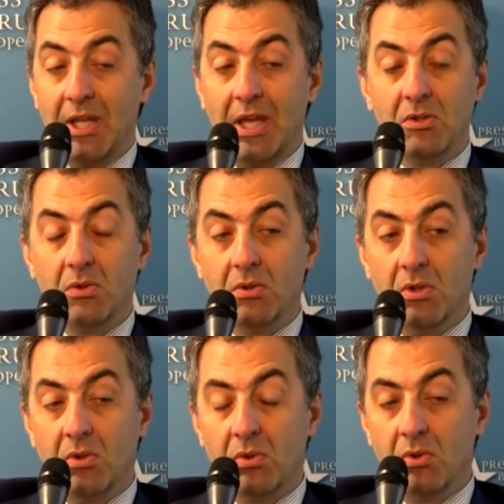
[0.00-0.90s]
end
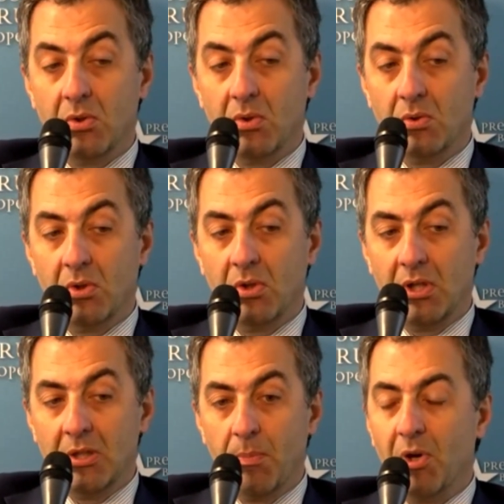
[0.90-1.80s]

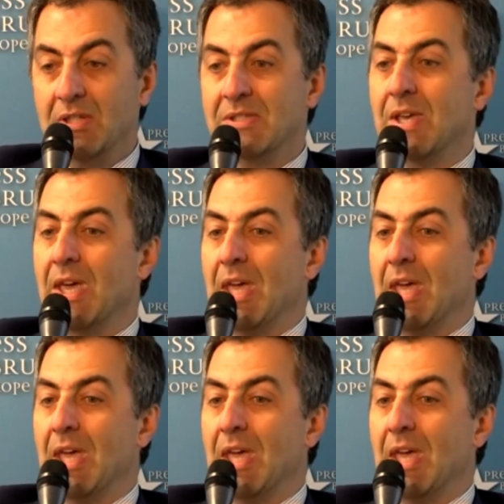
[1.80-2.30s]
in the pockets.